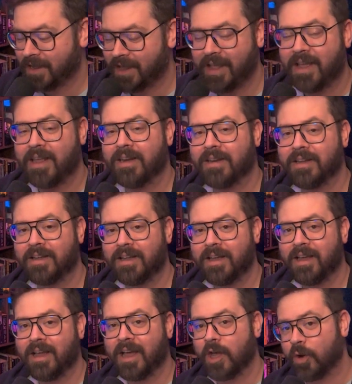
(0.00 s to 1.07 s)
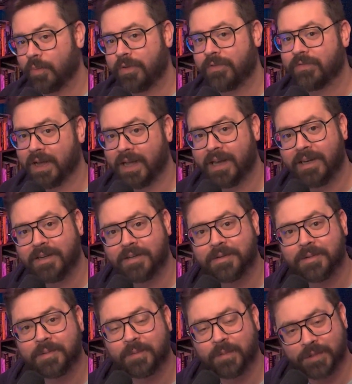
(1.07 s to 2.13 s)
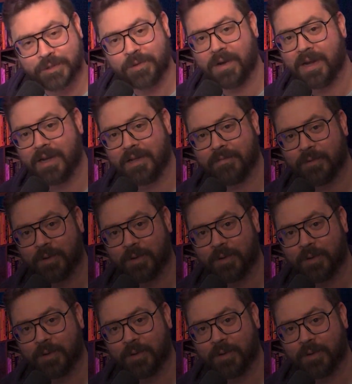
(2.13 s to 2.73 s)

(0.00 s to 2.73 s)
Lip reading: And I hope you find what you're grinding